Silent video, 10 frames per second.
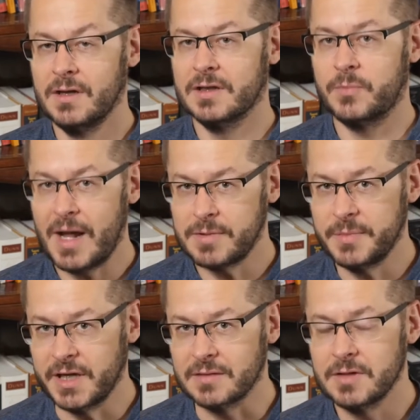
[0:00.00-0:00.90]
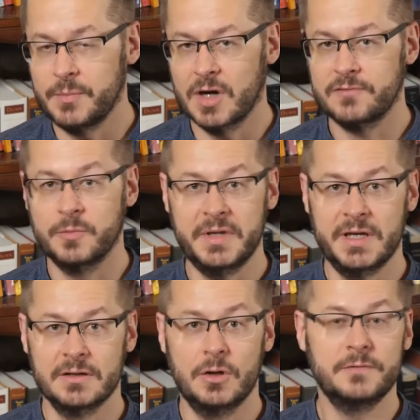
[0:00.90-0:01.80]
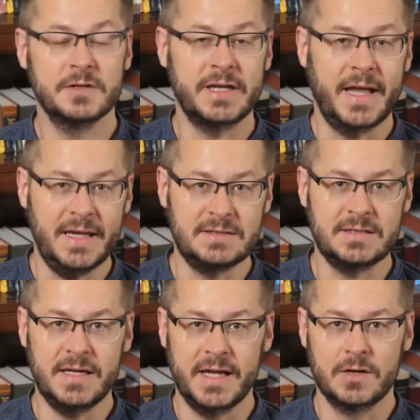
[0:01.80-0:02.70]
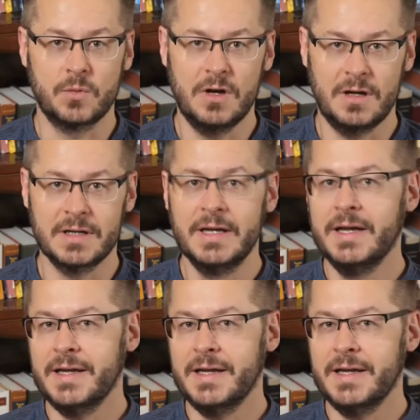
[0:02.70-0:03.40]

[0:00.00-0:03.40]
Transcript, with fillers: The problem here, apart from being overly hasty and wrong,